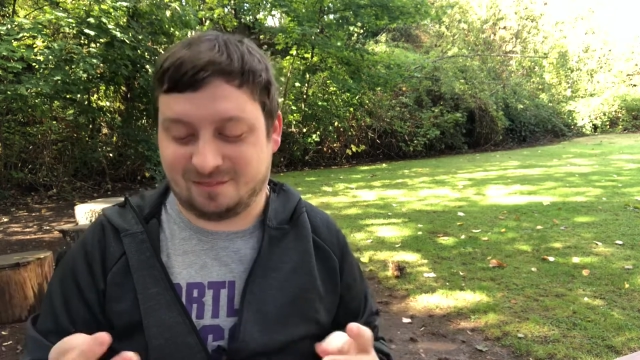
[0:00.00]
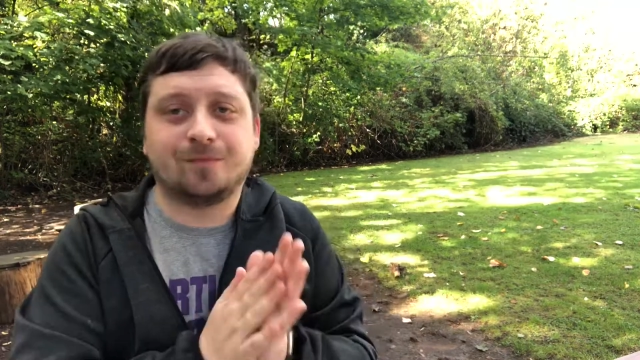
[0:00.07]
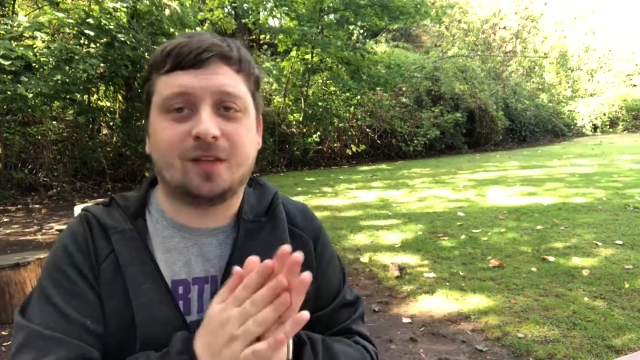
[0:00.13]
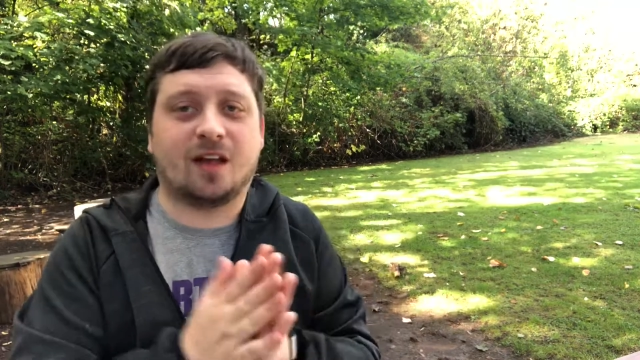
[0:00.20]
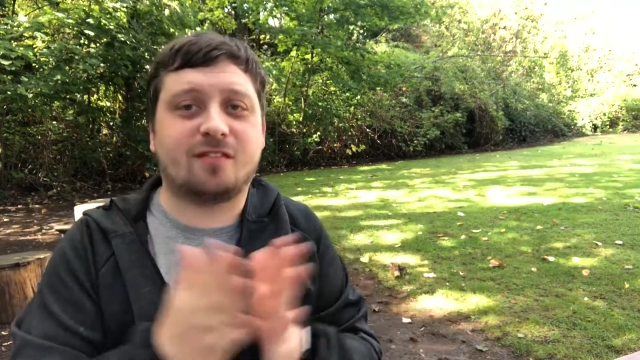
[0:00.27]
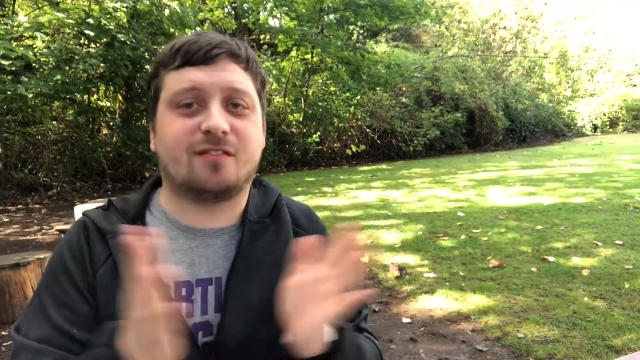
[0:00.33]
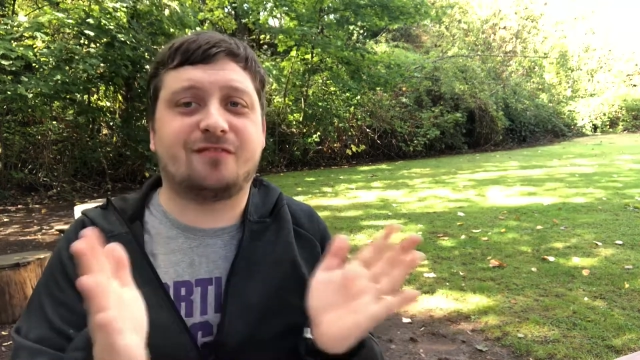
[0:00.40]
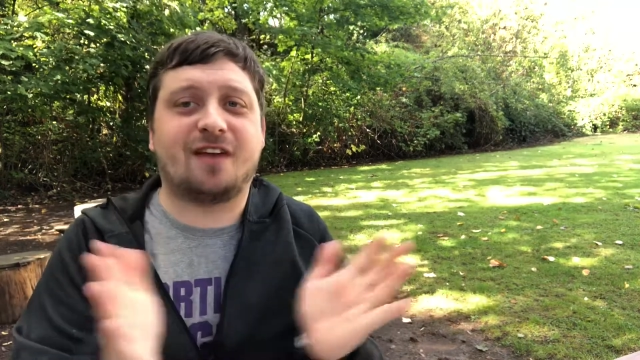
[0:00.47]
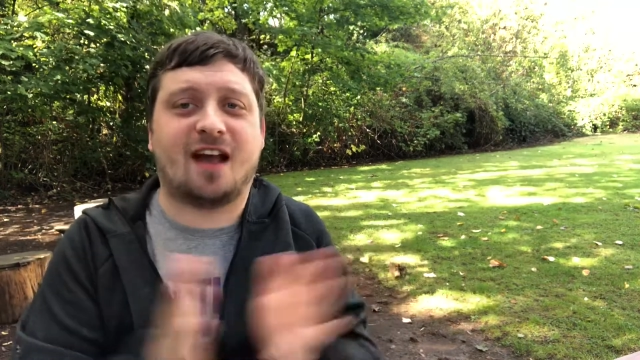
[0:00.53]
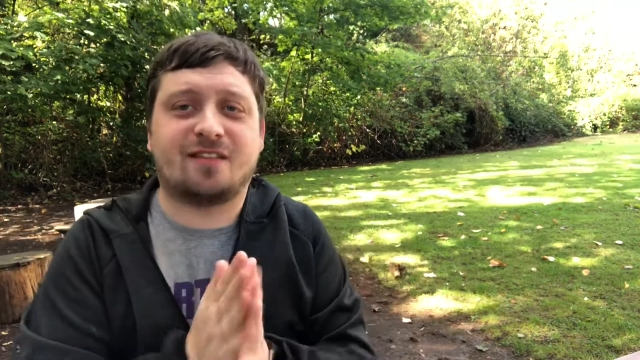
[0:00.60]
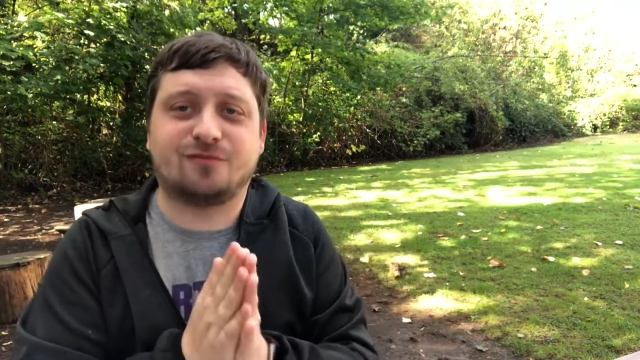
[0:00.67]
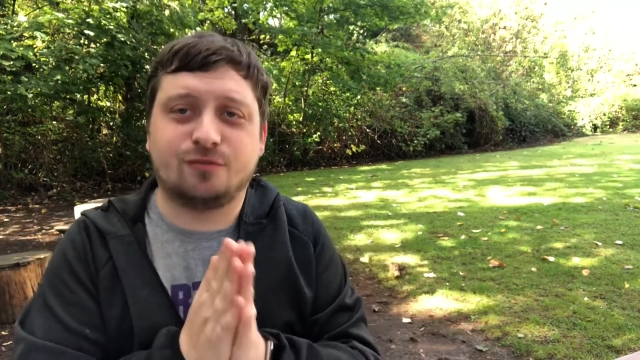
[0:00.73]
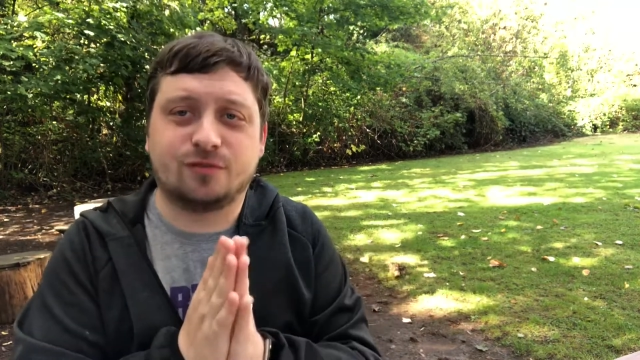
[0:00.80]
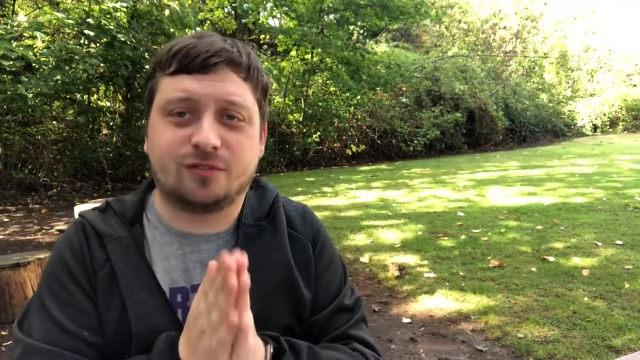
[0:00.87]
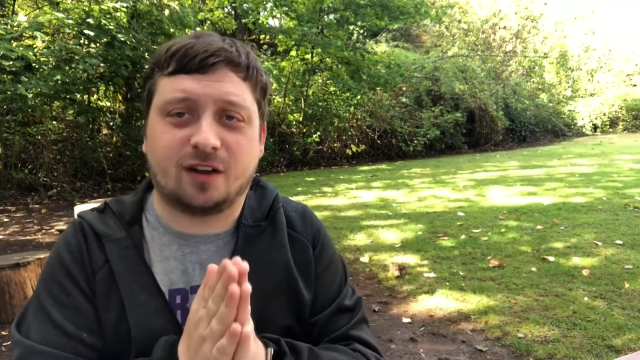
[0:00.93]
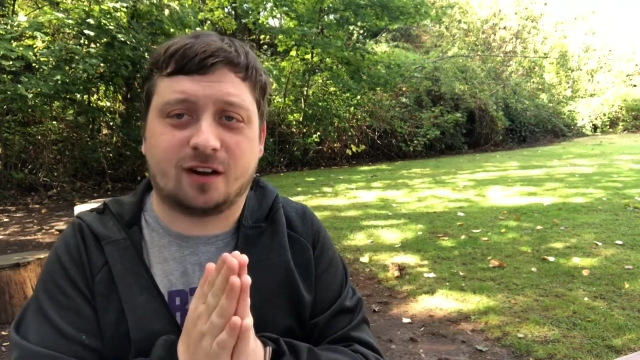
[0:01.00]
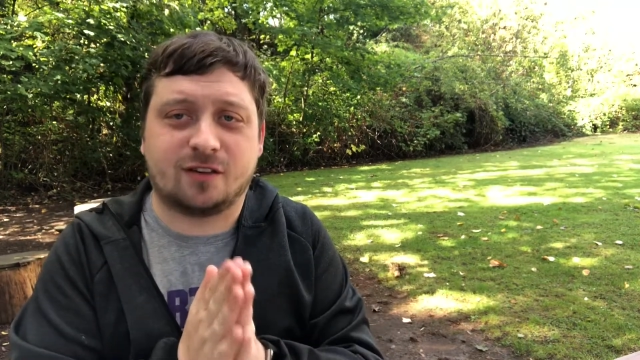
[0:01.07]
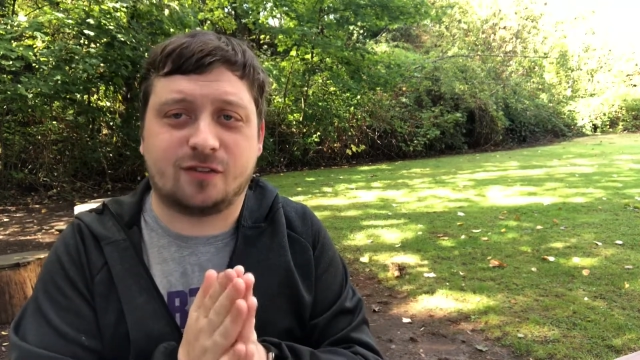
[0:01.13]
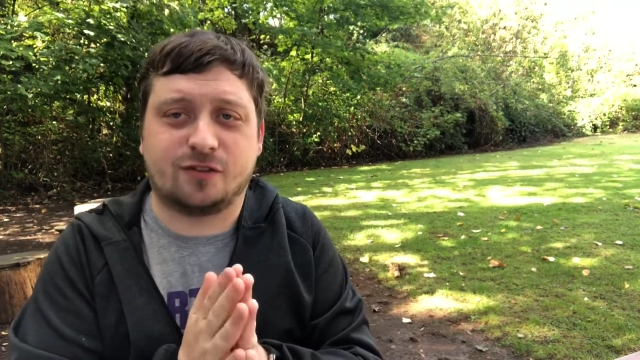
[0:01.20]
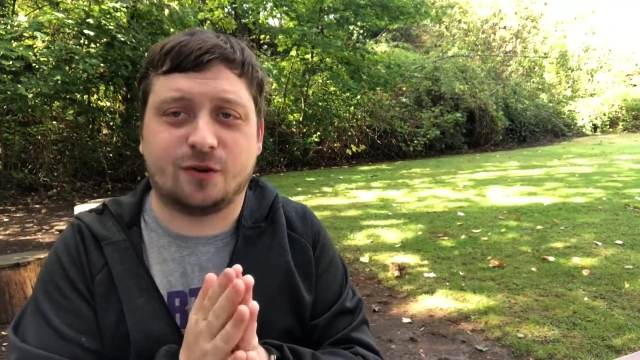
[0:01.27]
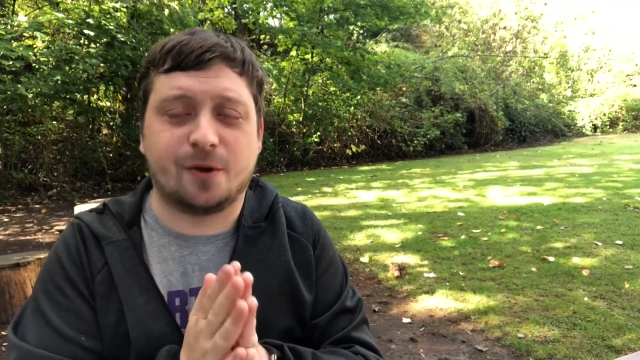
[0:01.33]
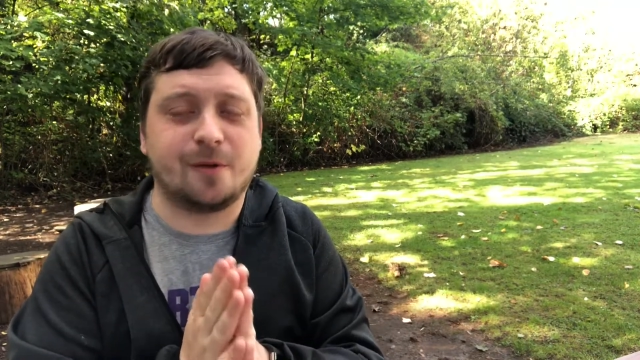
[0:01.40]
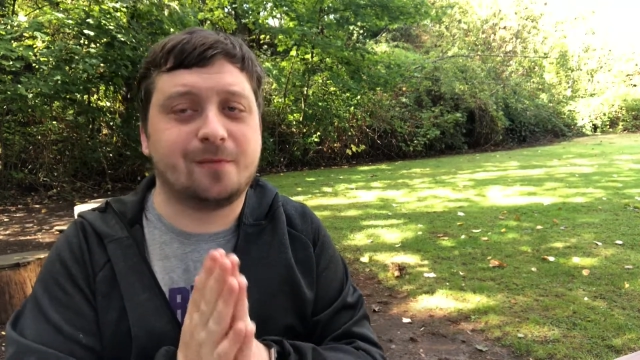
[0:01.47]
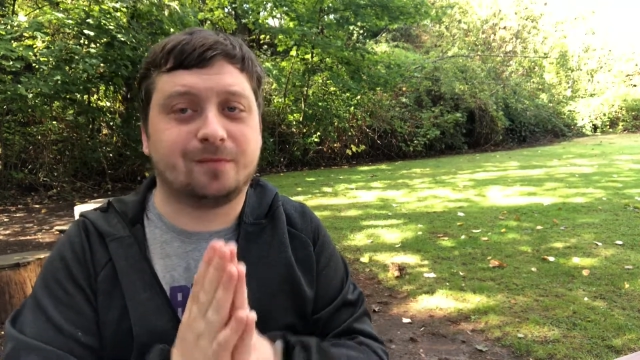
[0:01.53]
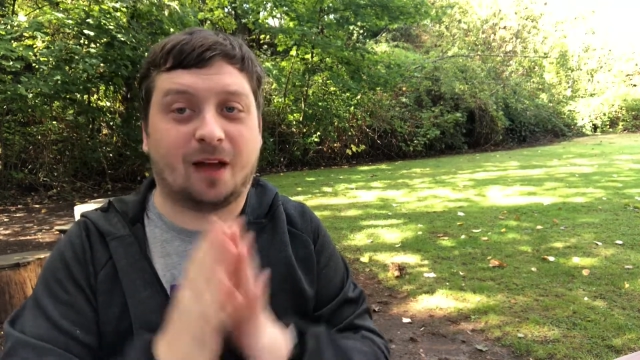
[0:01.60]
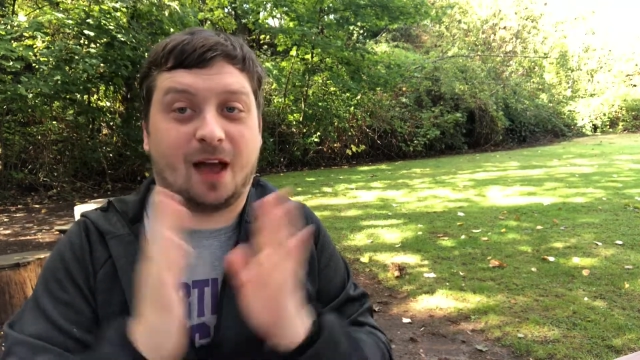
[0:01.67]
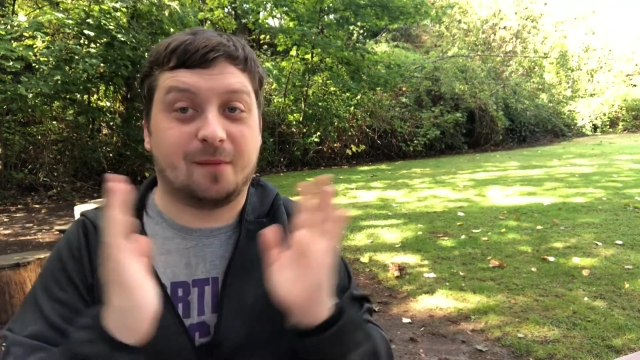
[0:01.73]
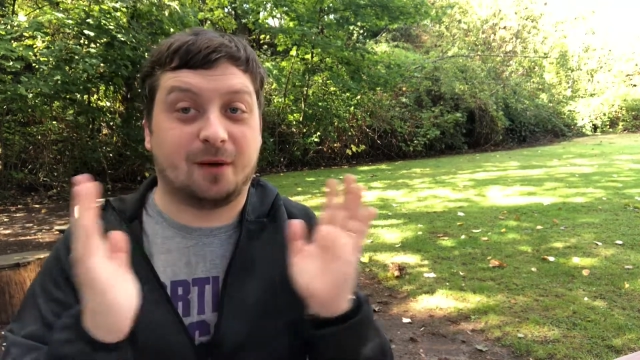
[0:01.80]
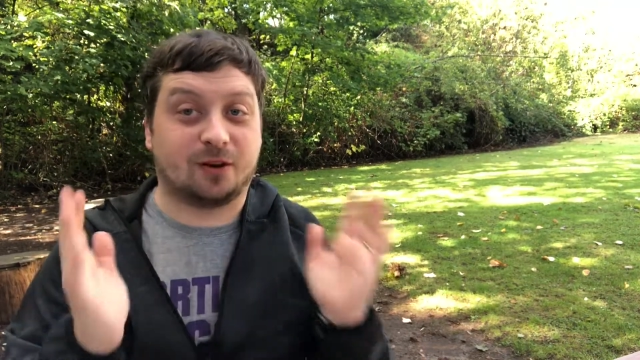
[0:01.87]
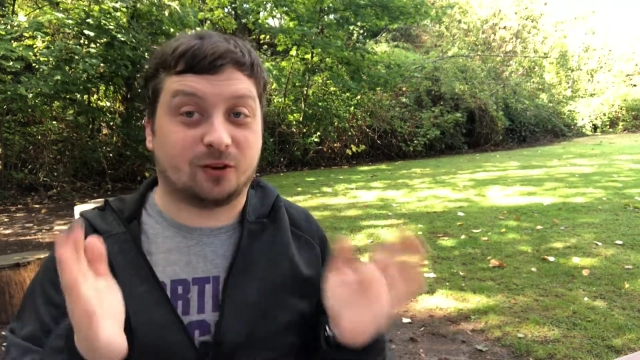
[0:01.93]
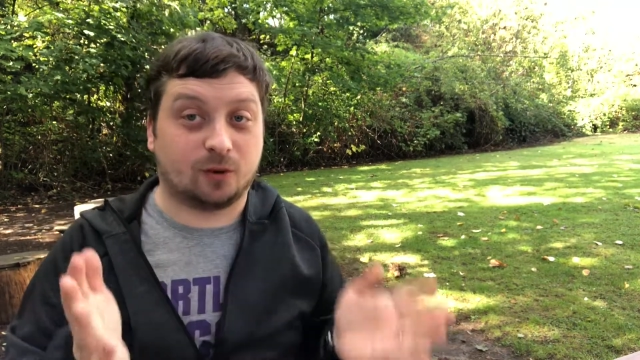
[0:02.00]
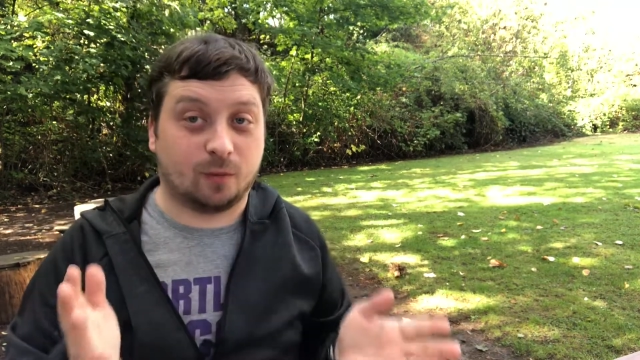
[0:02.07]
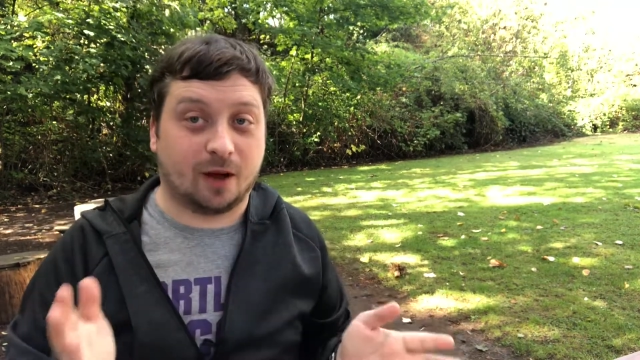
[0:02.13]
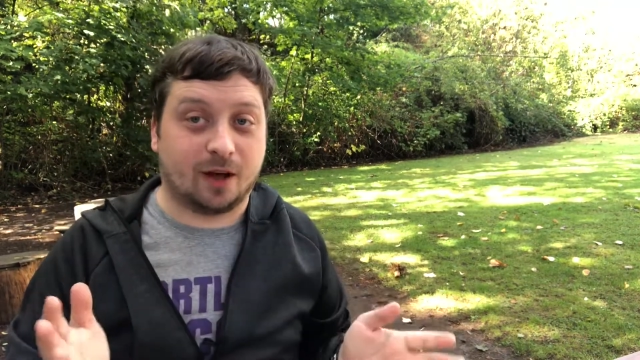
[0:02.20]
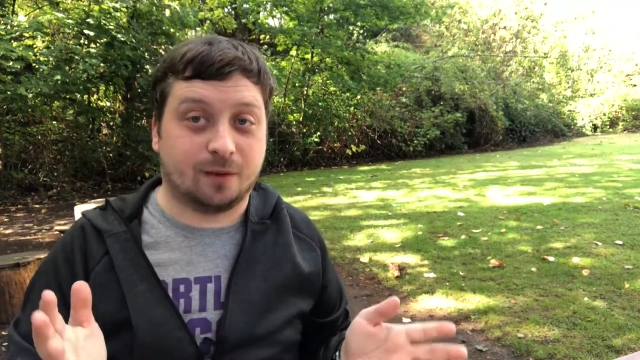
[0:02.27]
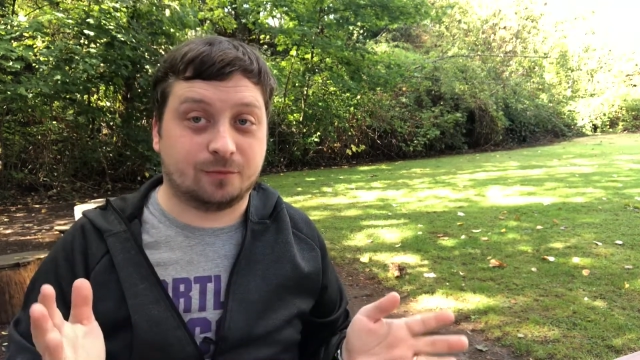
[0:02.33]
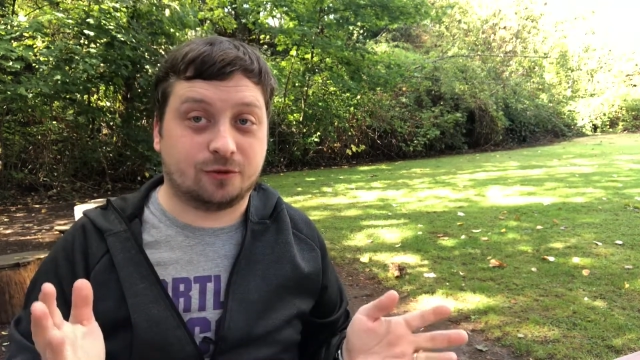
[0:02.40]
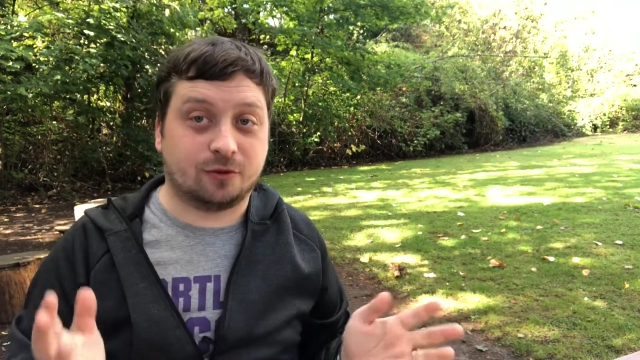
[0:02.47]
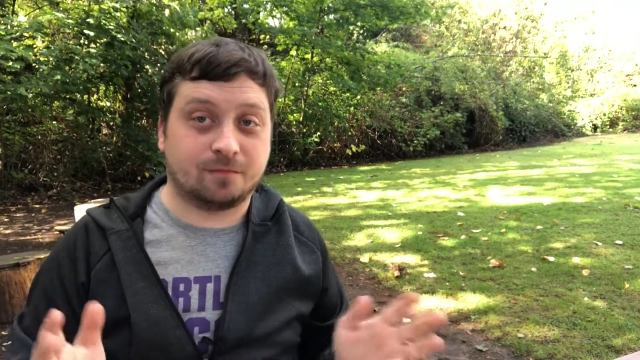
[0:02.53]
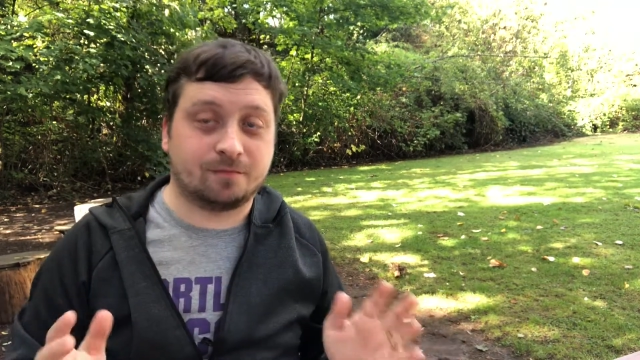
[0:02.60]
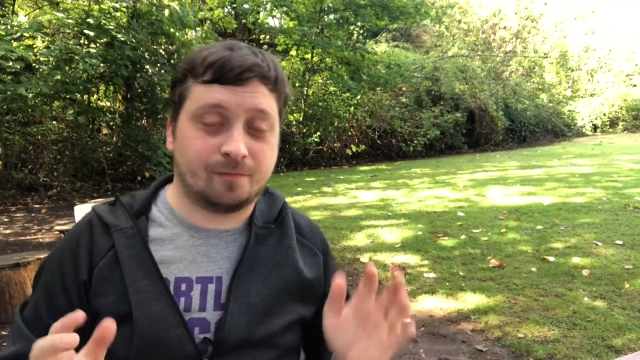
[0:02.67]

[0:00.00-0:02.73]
As a fast food connoisseur, I'm underwhelmed.